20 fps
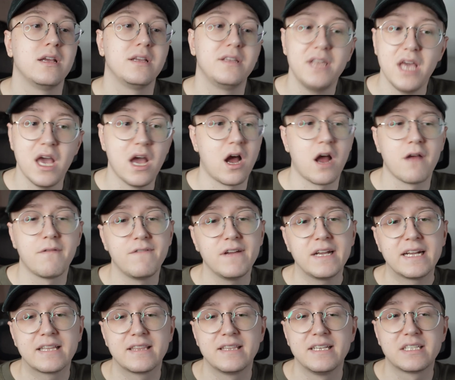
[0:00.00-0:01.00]
yeah, I
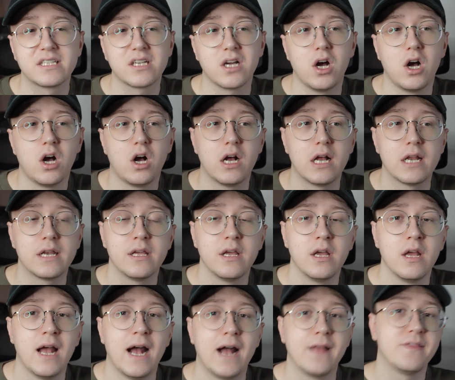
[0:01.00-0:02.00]
think this card
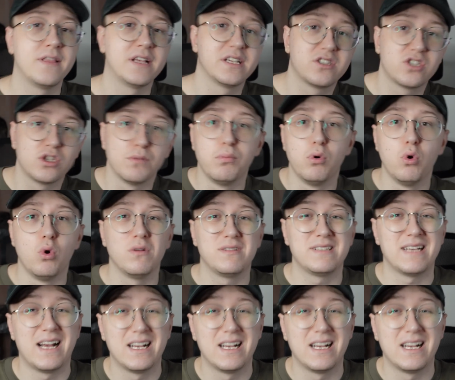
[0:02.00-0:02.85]
and this support